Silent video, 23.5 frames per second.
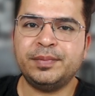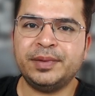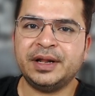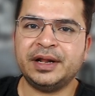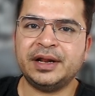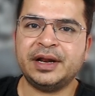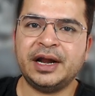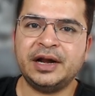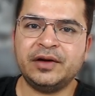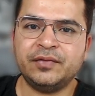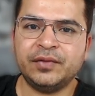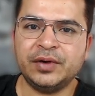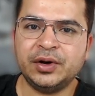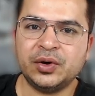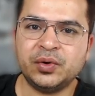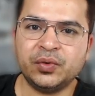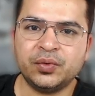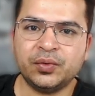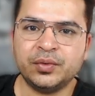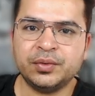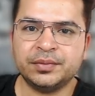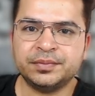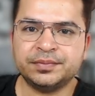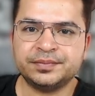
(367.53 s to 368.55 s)
Playwright will
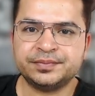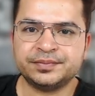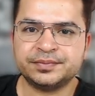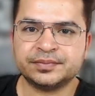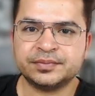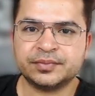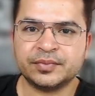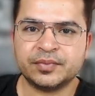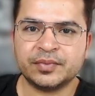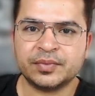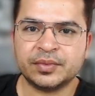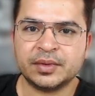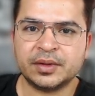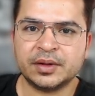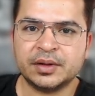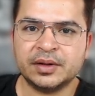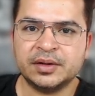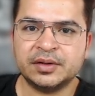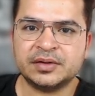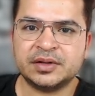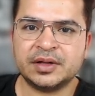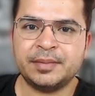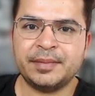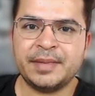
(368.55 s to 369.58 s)
do
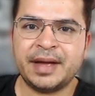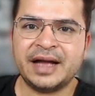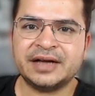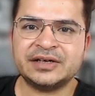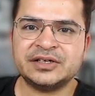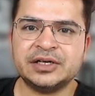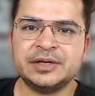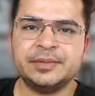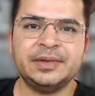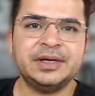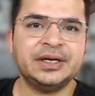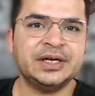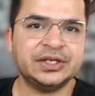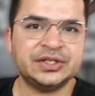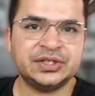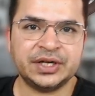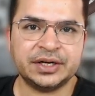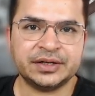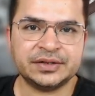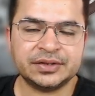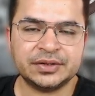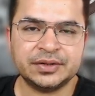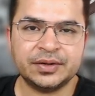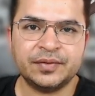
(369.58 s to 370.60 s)
some actionability
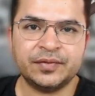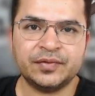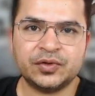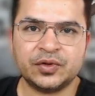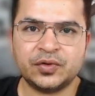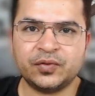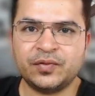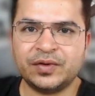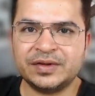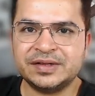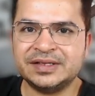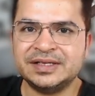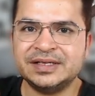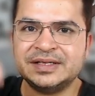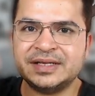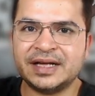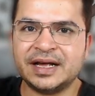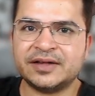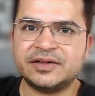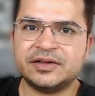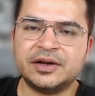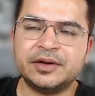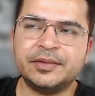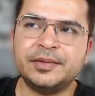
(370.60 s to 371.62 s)
checks. So once these
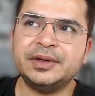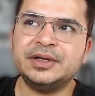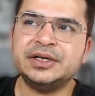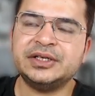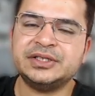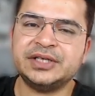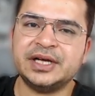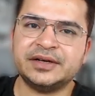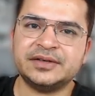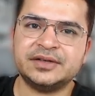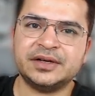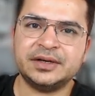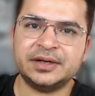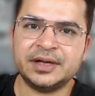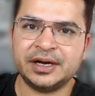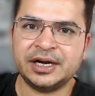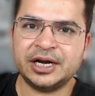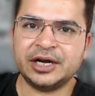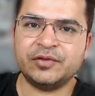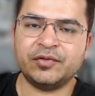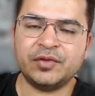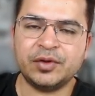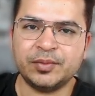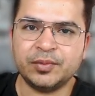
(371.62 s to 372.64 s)
actionability checks are done,
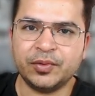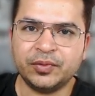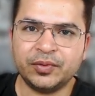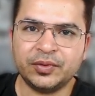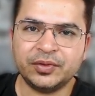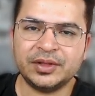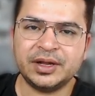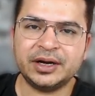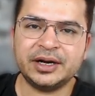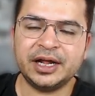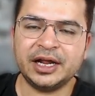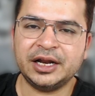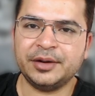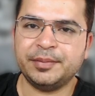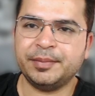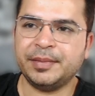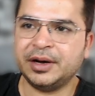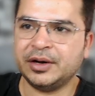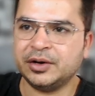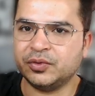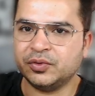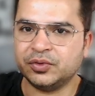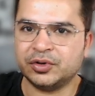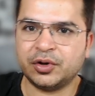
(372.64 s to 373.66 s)
it will move to that
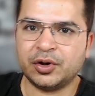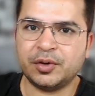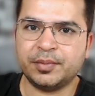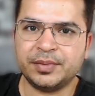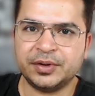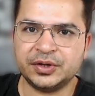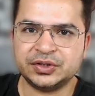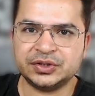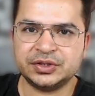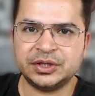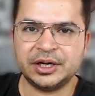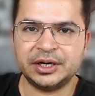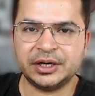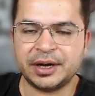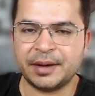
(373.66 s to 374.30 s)
element, do the operation and